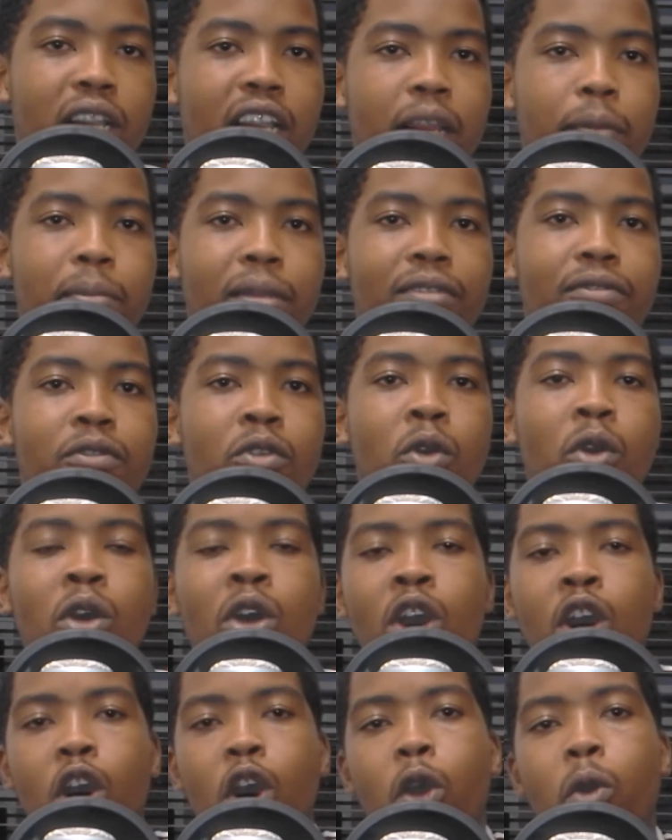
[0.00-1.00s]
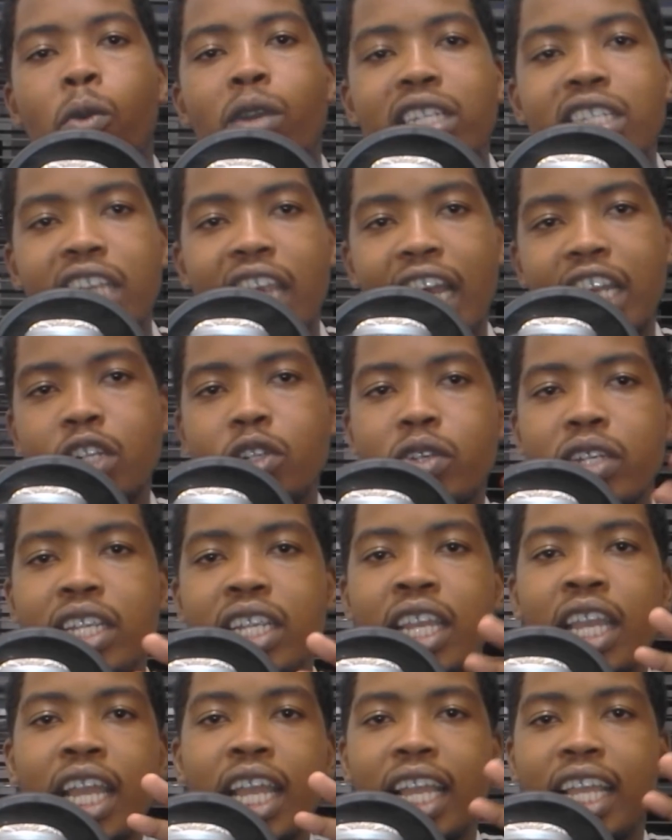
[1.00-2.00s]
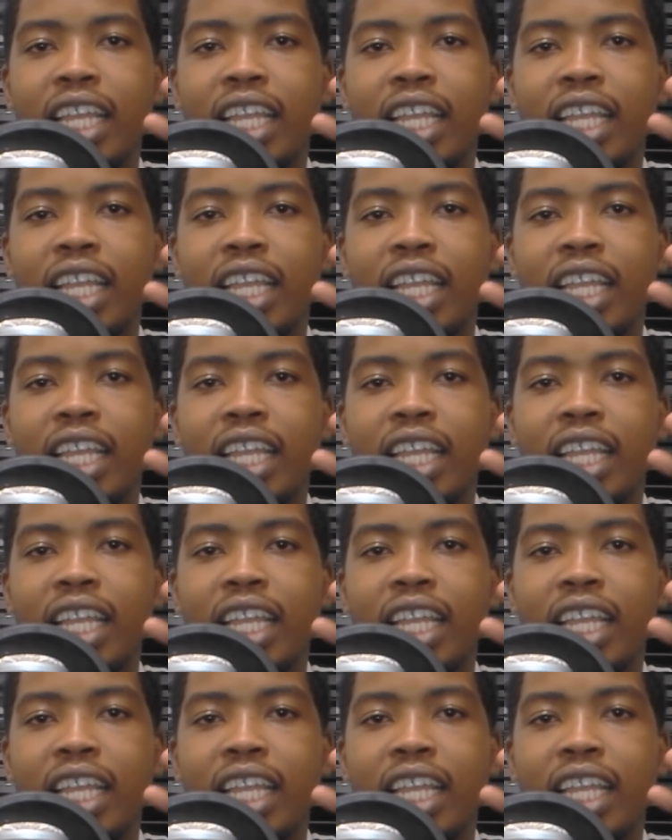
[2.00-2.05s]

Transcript: it before, or which country,